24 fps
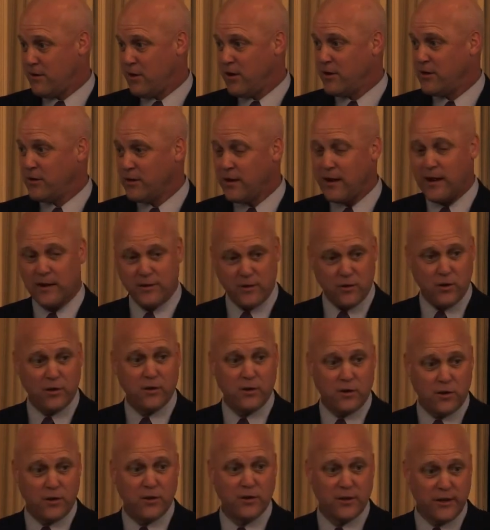Are
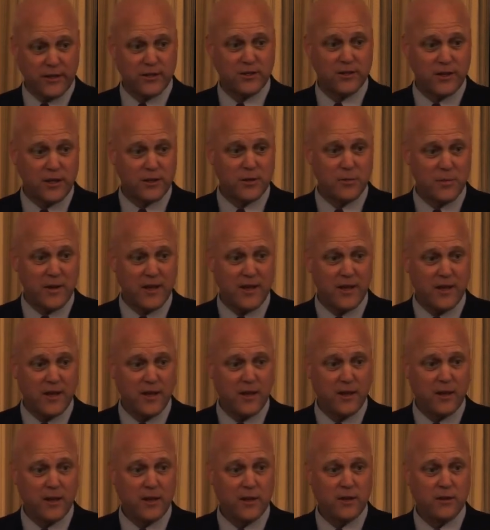you listening to me?
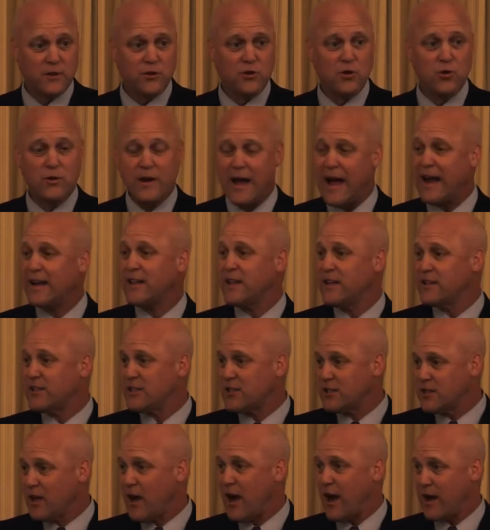Do not get
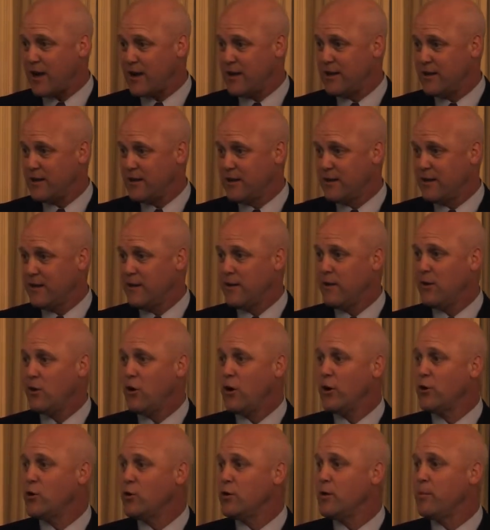stuck
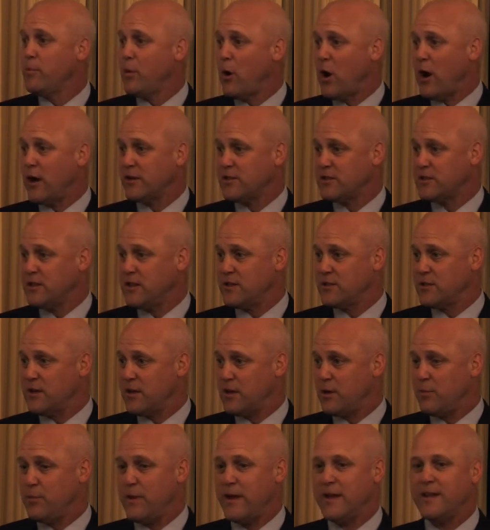on who the boss is
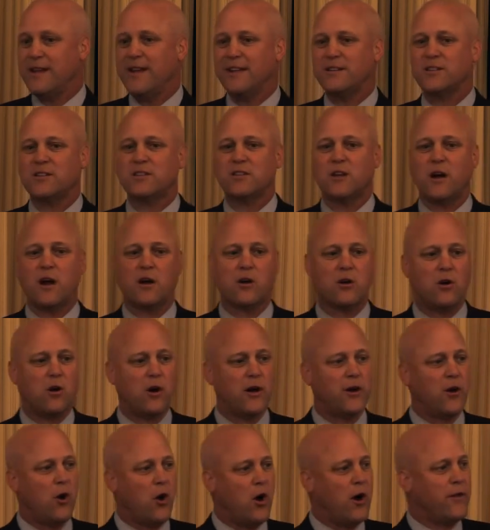going to be. Get stuck
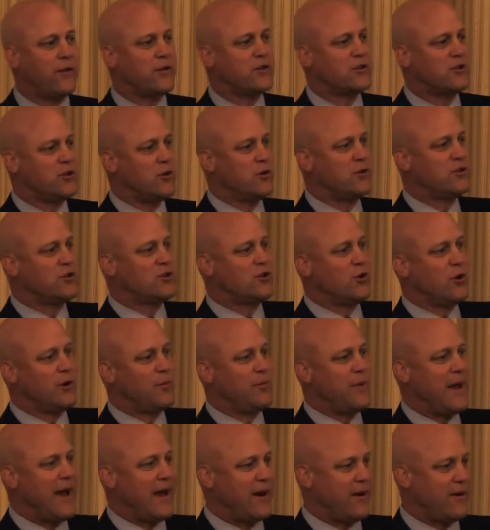on, are the students
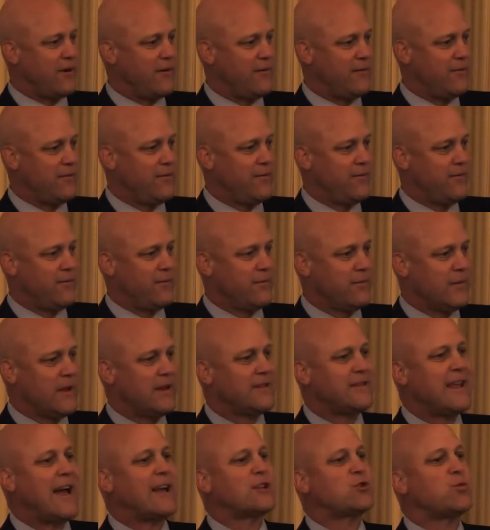doing better?
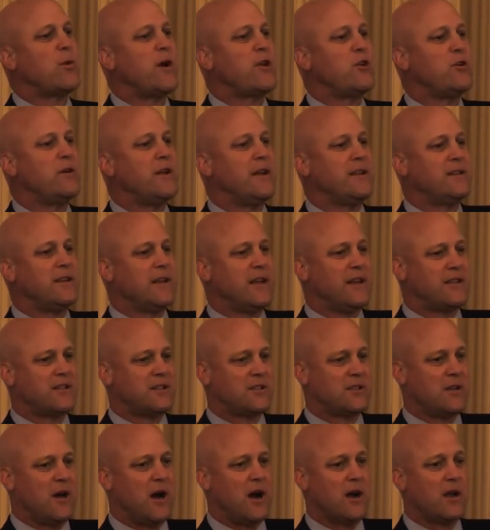That's where you need to get
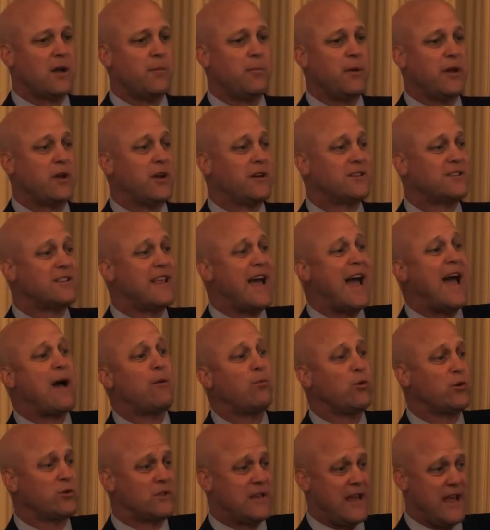stuck, because
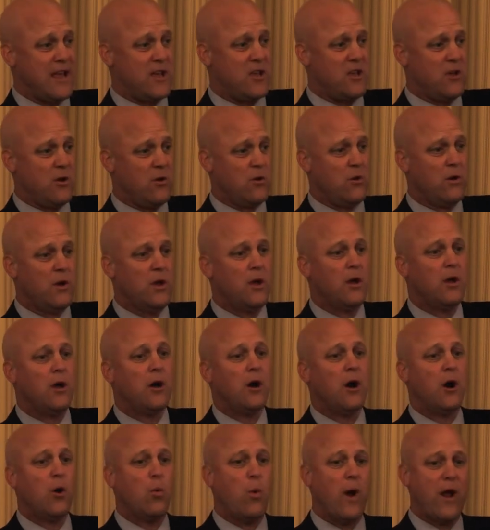that will take you
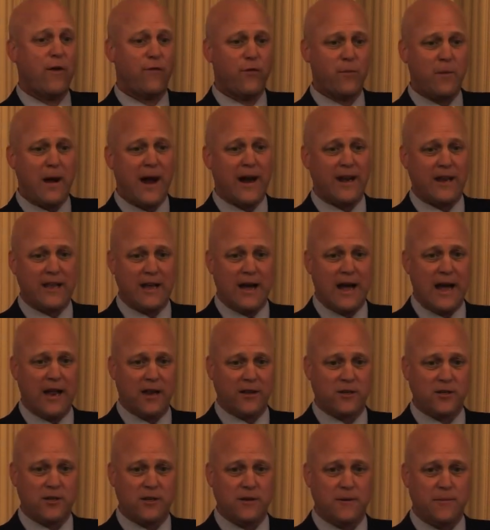away from
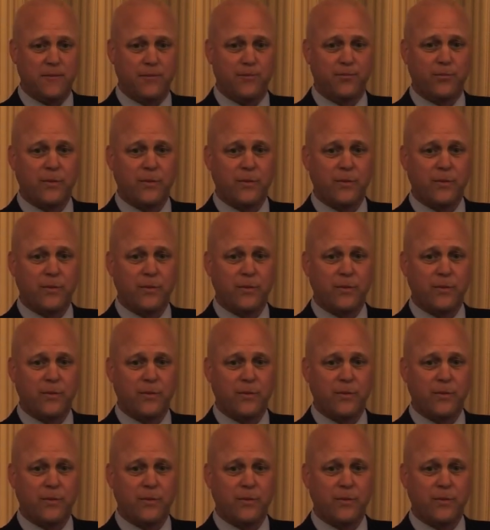ideology.